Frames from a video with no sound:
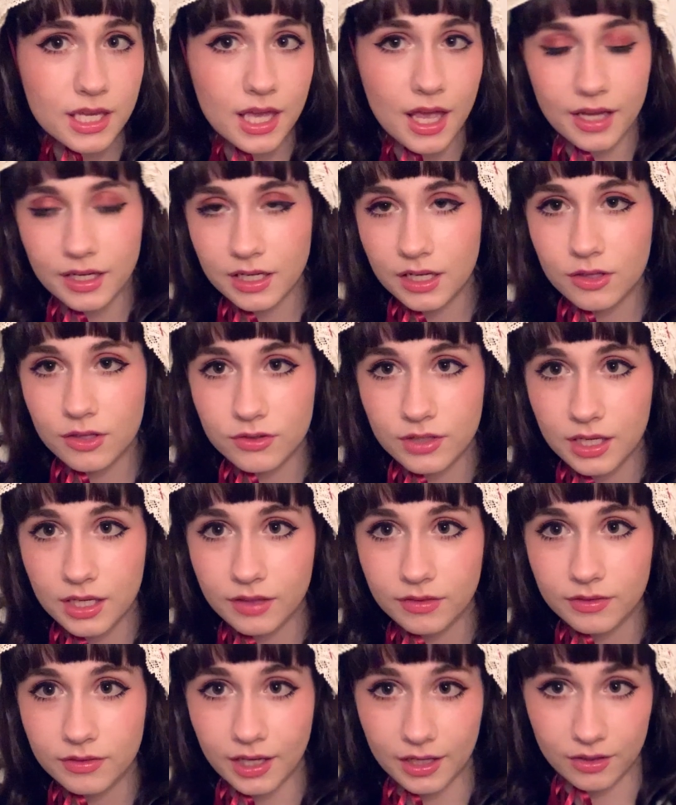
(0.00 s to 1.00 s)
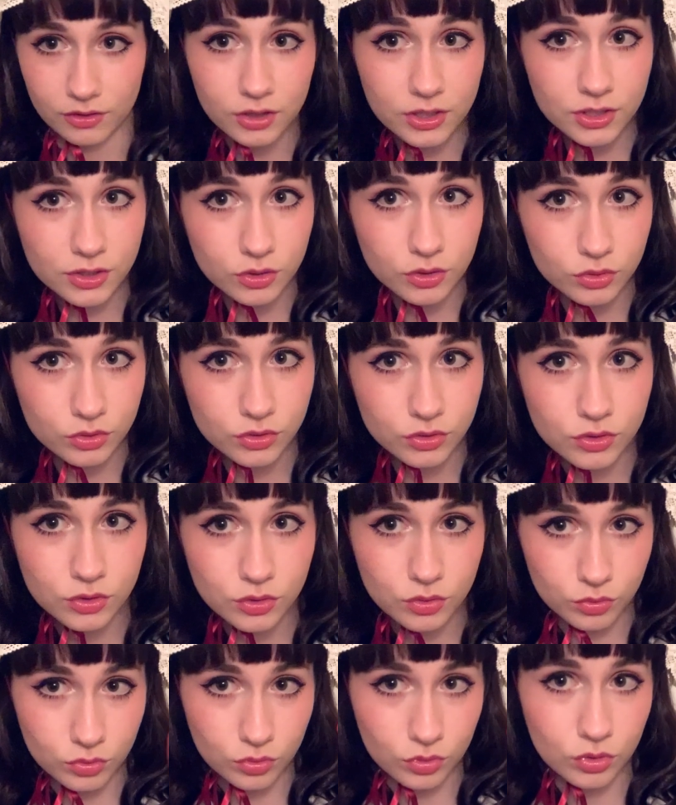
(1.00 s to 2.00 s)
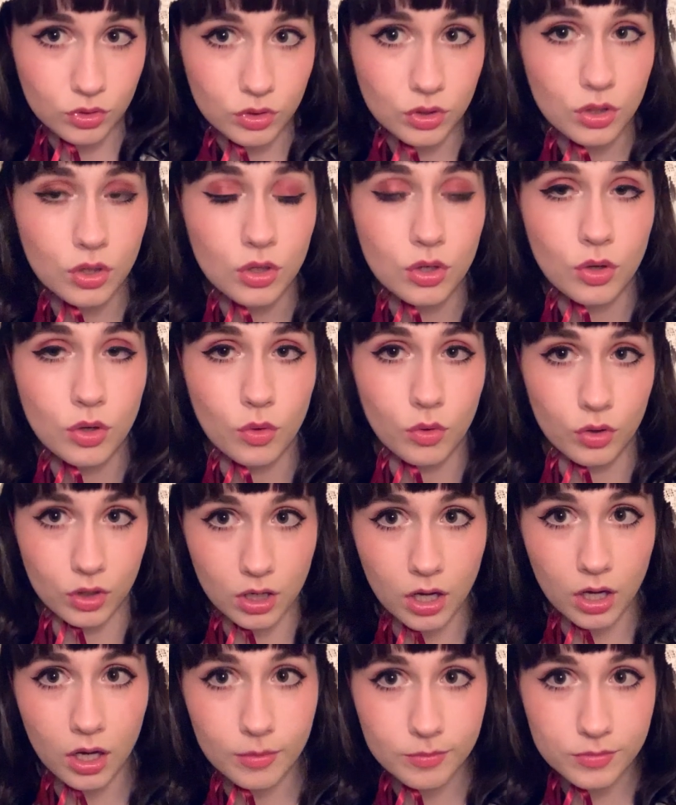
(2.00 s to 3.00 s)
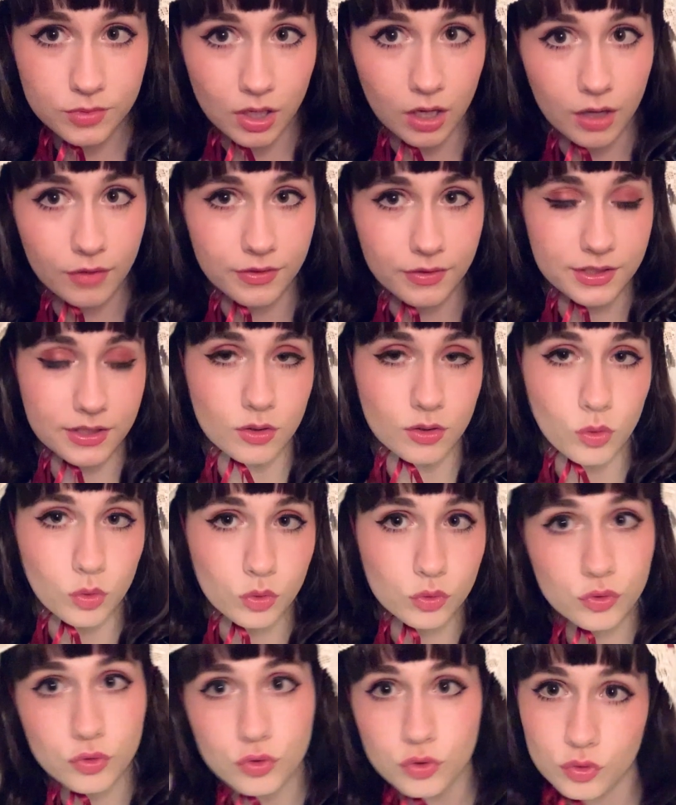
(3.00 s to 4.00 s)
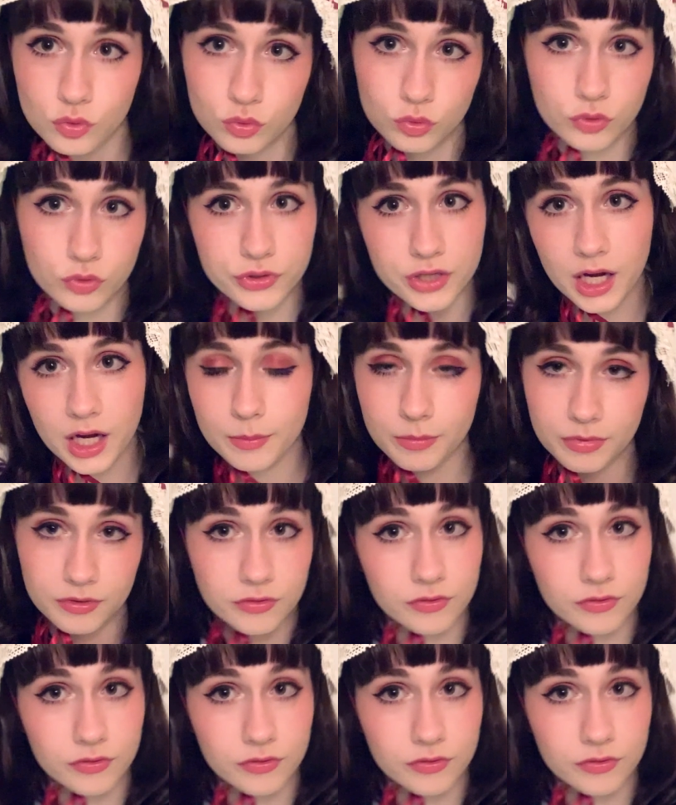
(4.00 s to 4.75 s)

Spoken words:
anything that looks old school or comes off as an old school type of